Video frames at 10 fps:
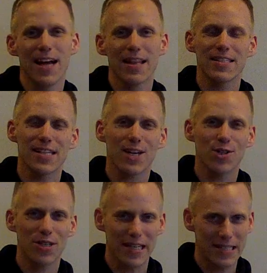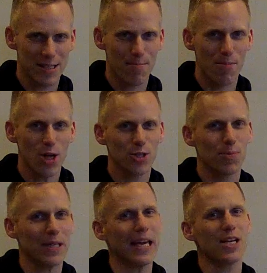Let's take a look at some
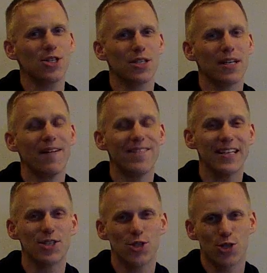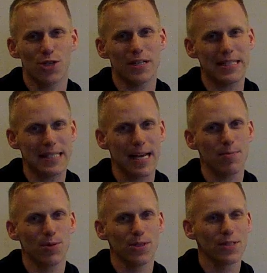multiplication of integer
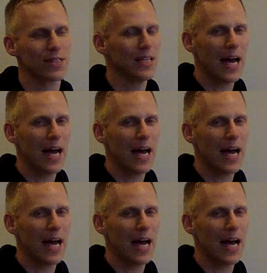examples.